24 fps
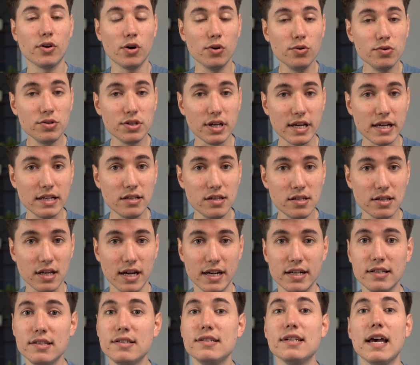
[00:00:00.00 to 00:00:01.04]
those
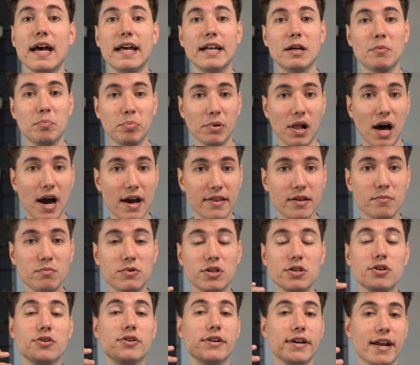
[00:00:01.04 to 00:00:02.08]
insights and apply them
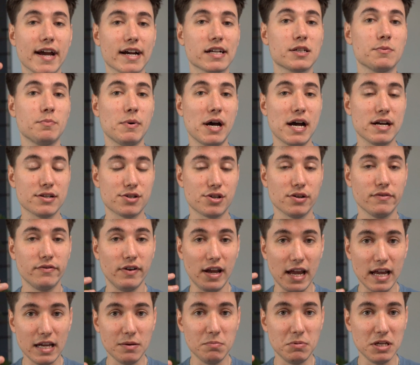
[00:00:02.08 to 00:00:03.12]
to your next batch of
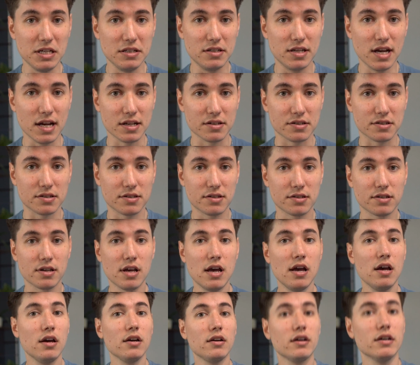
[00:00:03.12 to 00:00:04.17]
A/B tests,
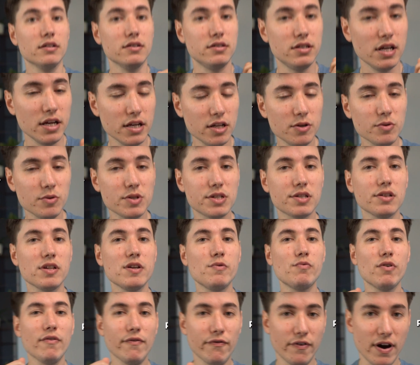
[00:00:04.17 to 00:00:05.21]
continuously
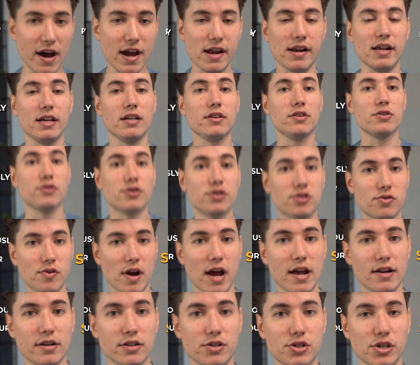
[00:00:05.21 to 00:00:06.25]
refining your
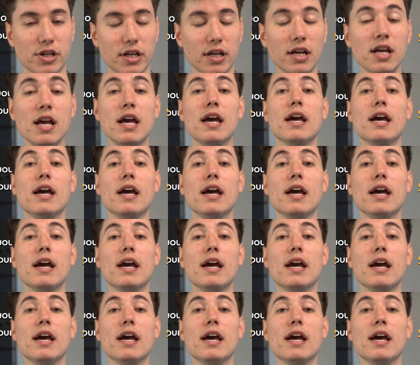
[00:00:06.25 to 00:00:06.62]
strategy